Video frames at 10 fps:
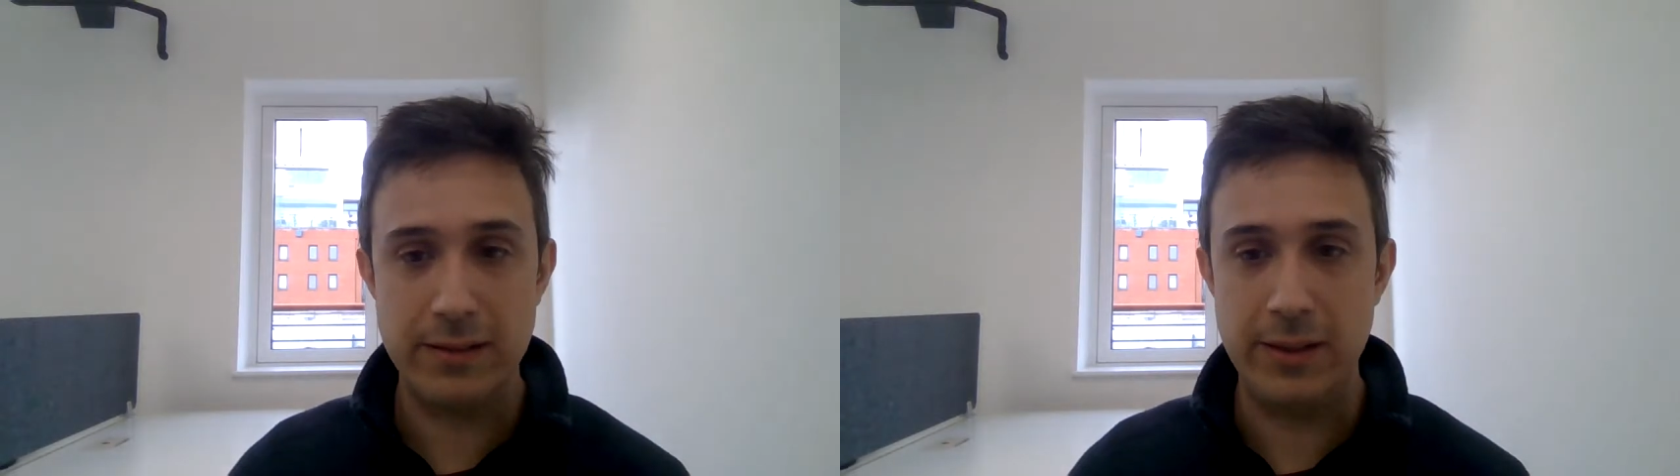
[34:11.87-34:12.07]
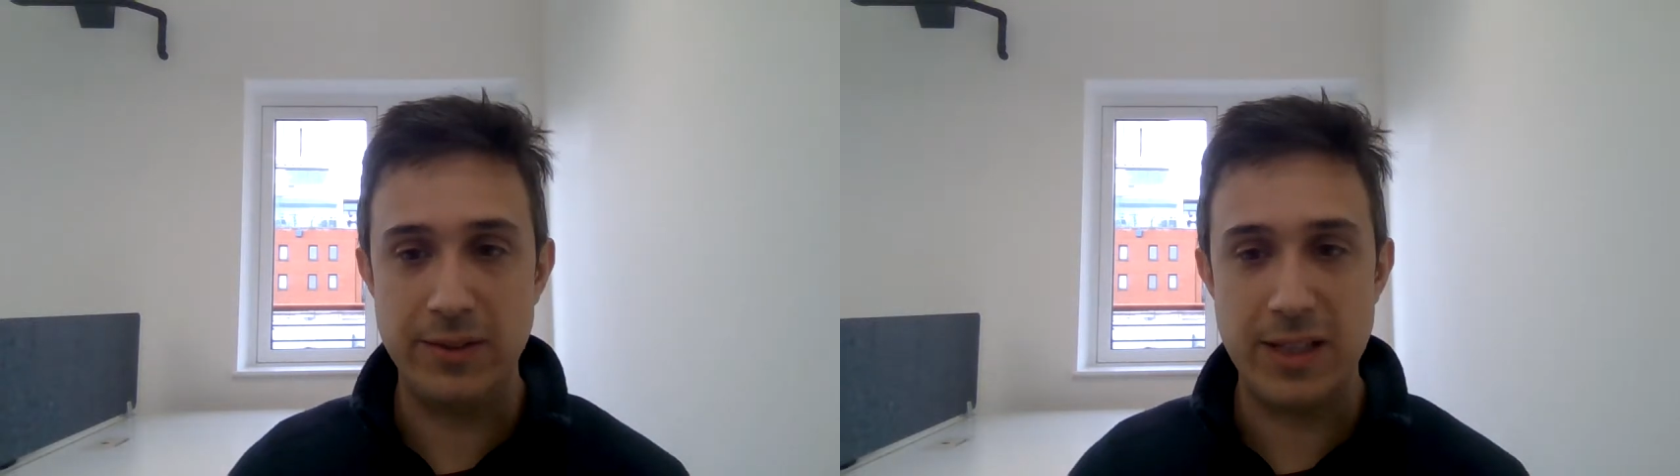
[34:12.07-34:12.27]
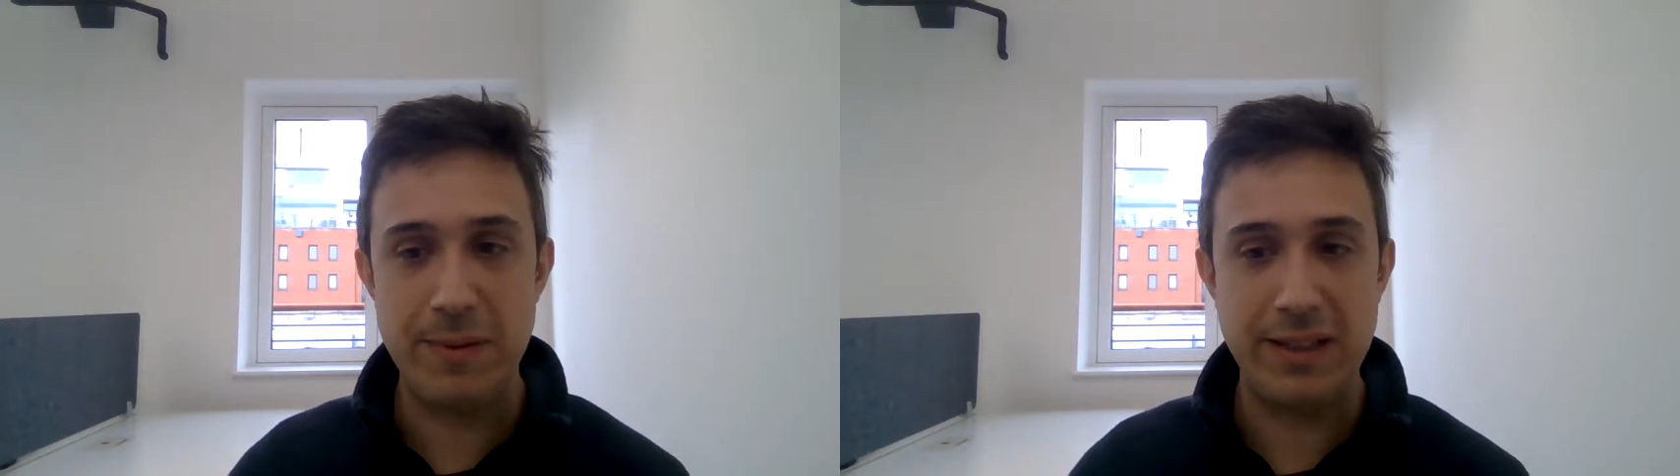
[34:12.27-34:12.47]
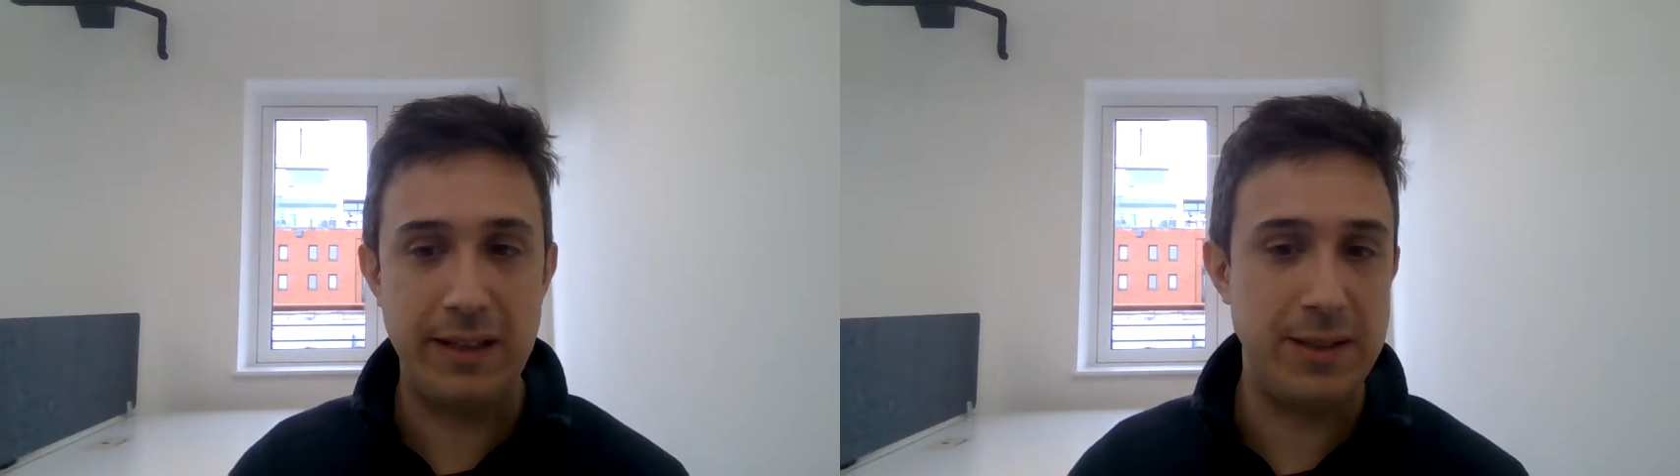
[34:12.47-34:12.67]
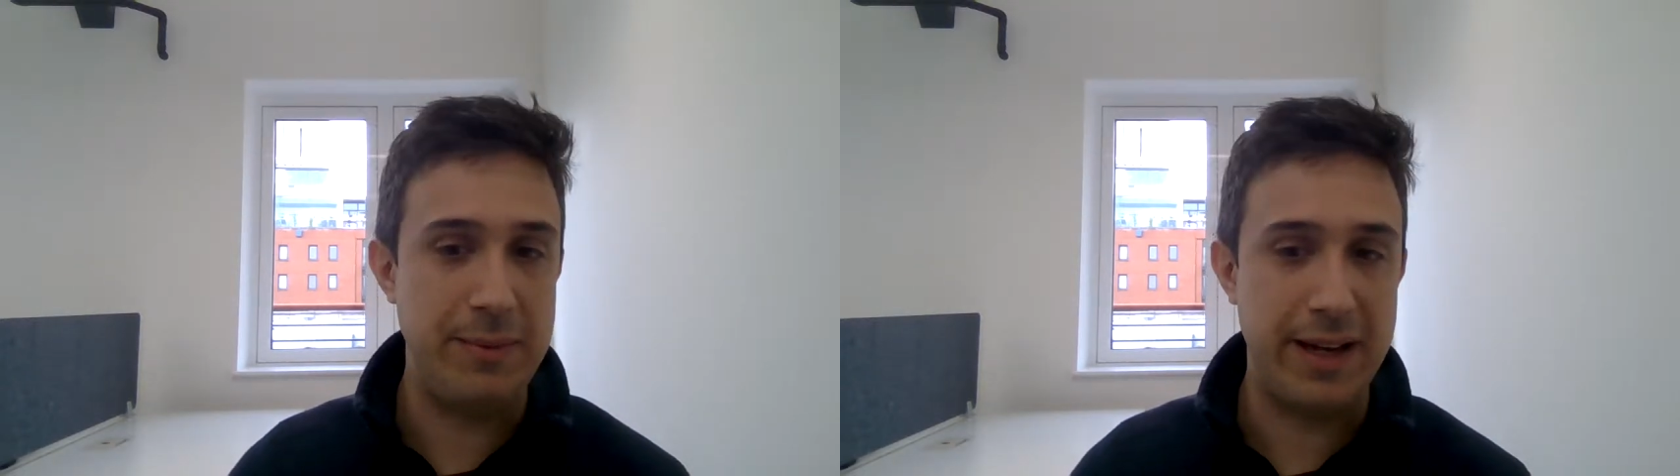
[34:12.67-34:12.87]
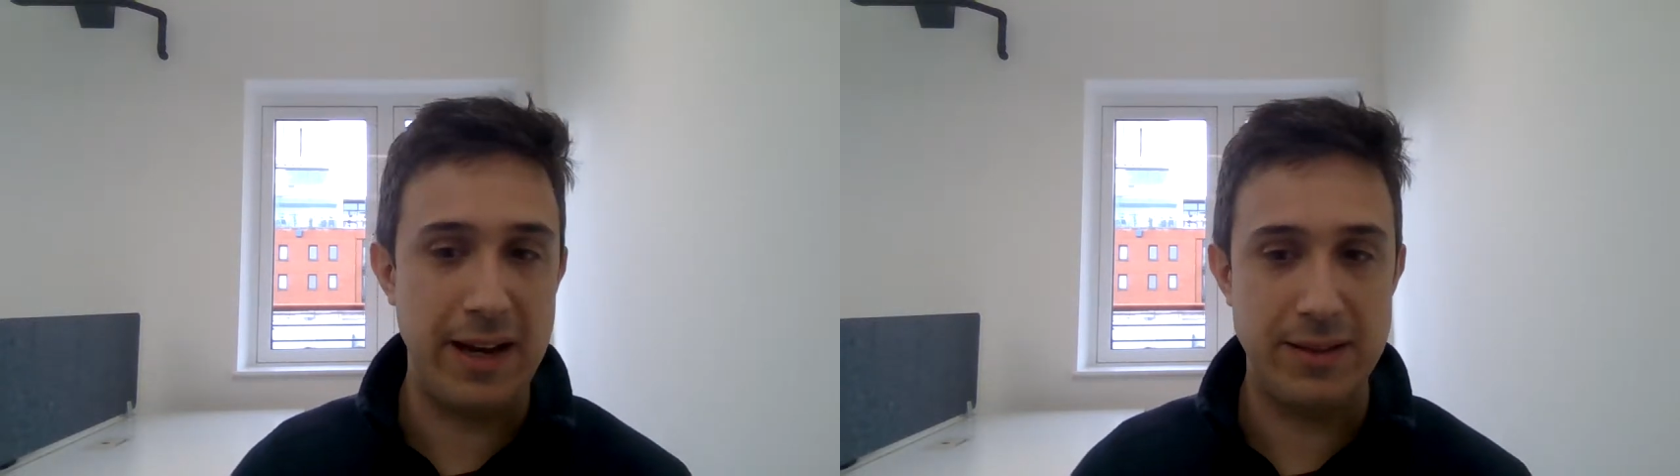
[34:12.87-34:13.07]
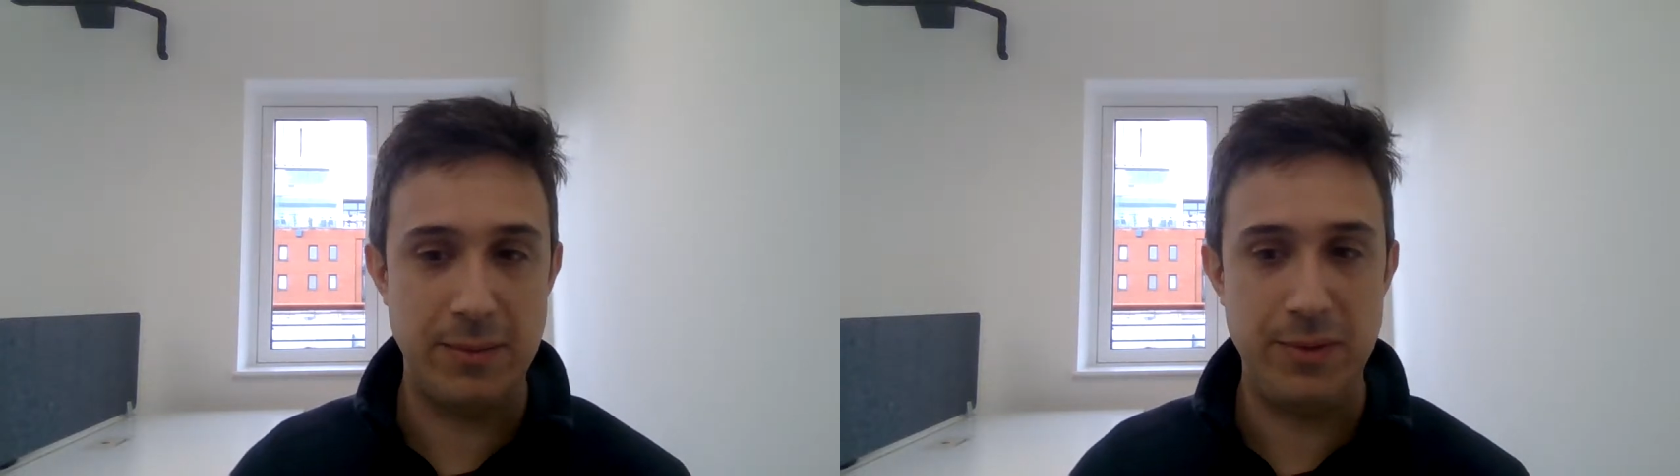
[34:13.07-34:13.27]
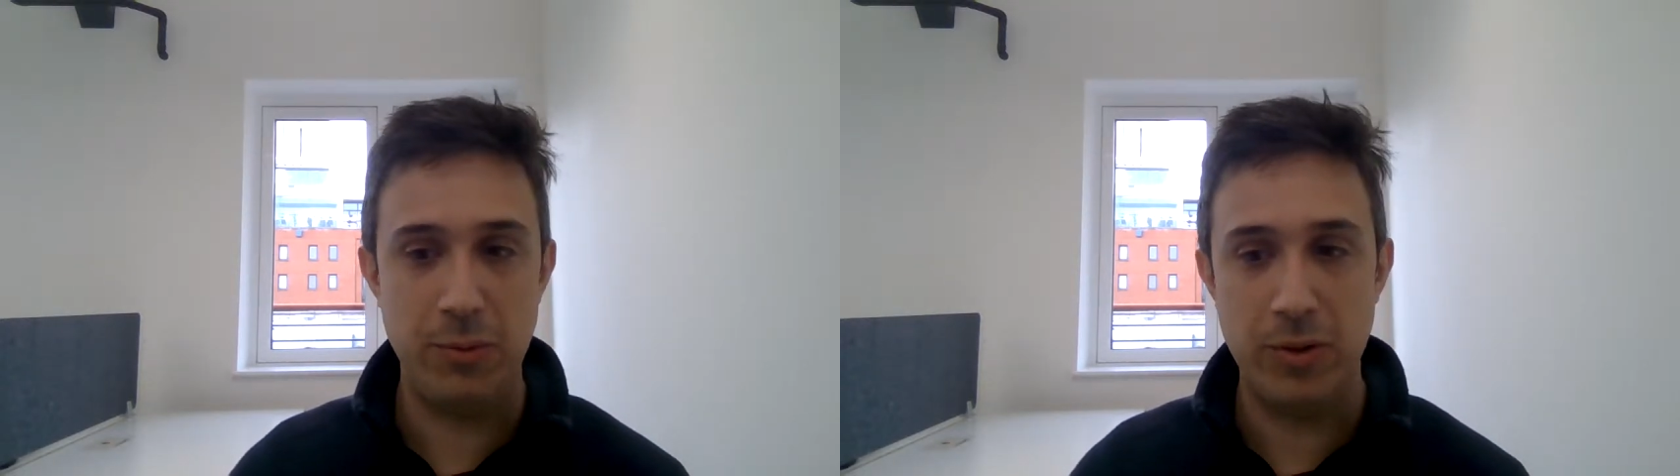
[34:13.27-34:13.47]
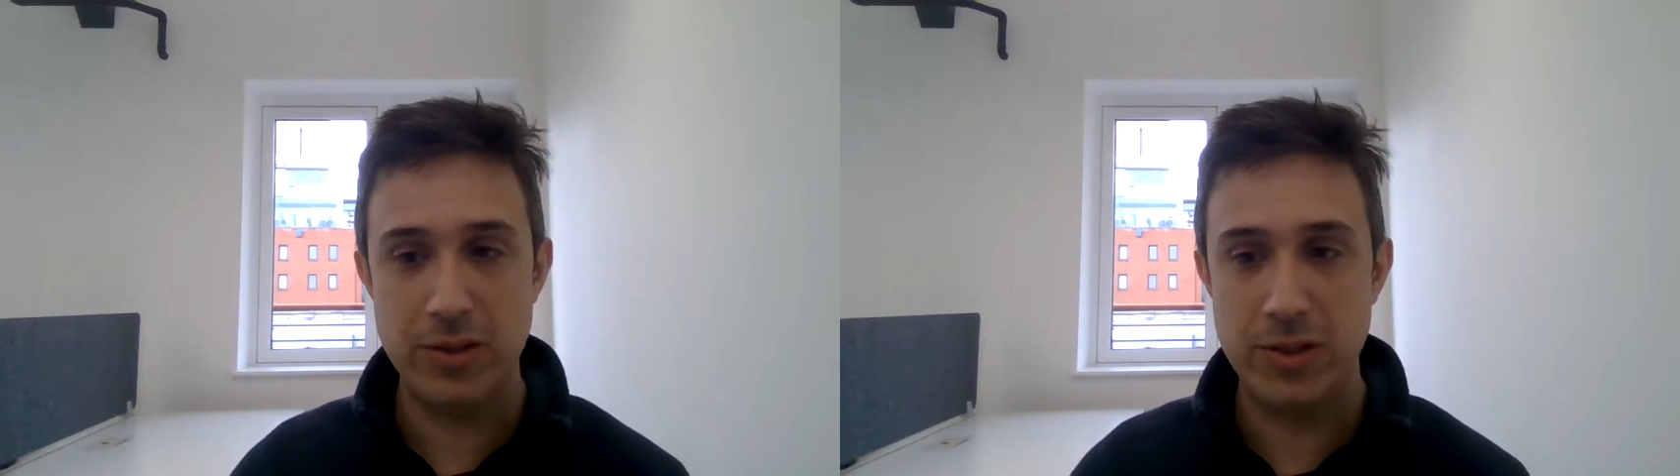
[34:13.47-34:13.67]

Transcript: basically the mechanism you want